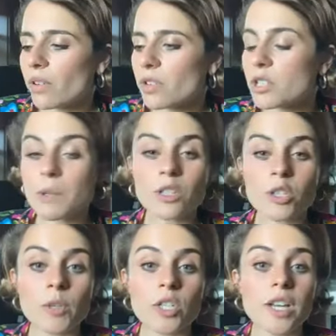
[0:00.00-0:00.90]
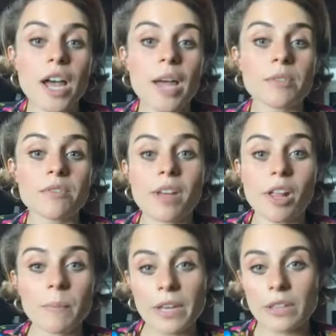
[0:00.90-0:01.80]
you spend so much time
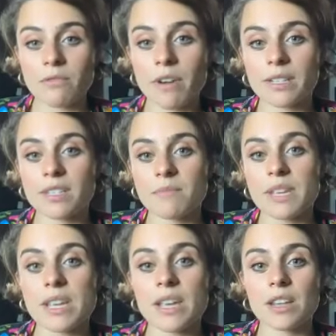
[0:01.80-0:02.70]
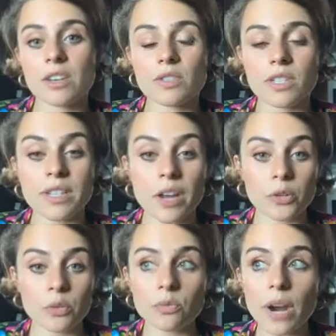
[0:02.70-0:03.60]
developing the recipe and then you sit down
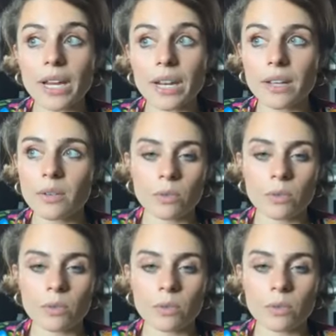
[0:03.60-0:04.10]
and you write it,